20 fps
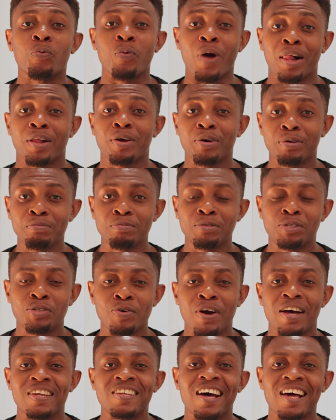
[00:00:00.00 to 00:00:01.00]
Welcome to
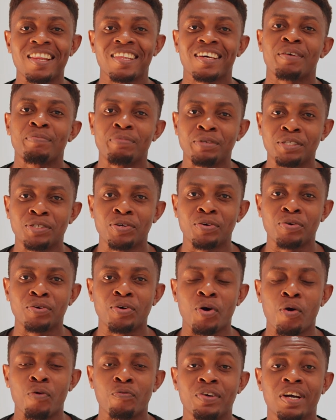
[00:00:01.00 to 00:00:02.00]
another episode
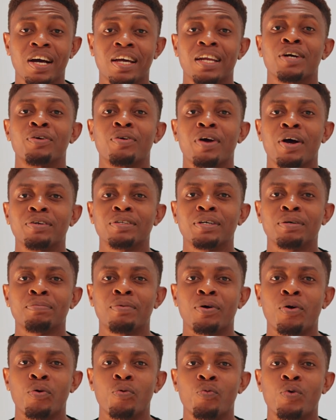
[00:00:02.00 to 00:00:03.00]
of Ghana Ground Up,
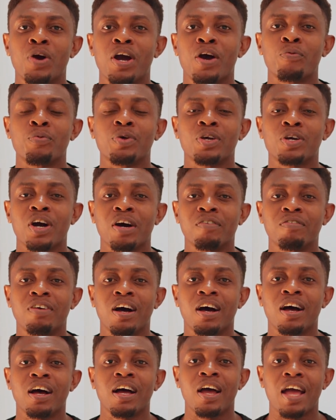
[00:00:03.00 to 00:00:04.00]
where we
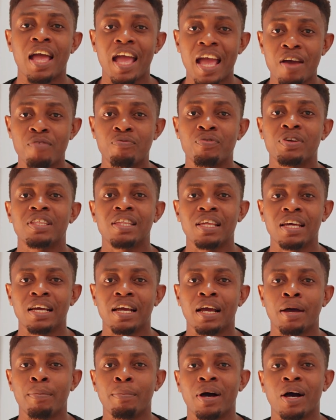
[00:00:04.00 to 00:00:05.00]
cover
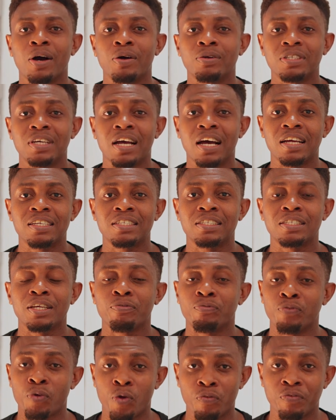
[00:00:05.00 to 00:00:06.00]
everything about Ghana's
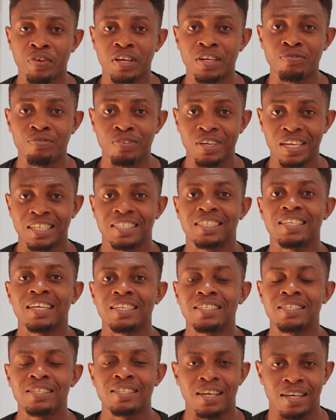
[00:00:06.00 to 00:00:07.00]
evolving real
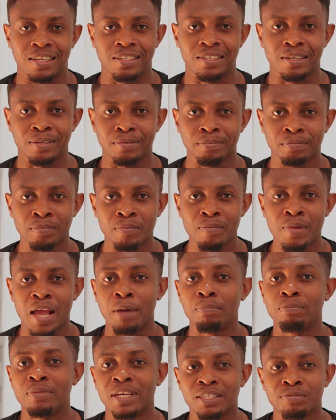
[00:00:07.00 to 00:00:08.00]
estate sector.
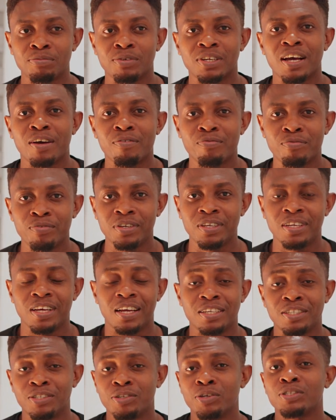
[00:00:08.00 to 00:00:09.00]
I'm Desmond Kafui,
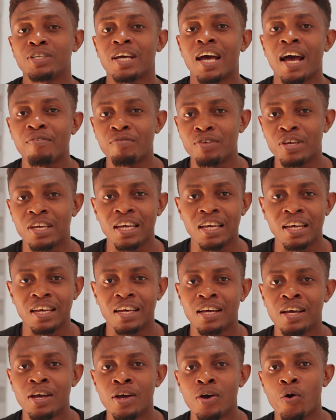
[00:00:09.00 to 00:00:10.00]
and it's good to have you
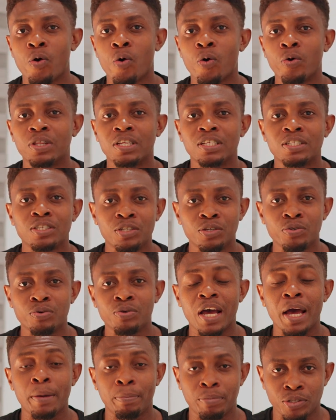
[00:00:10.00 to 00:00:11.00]
here on this new
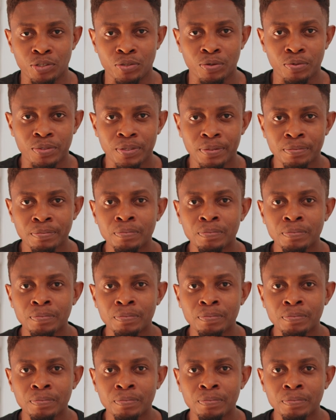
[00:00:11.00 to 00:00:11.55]
episode.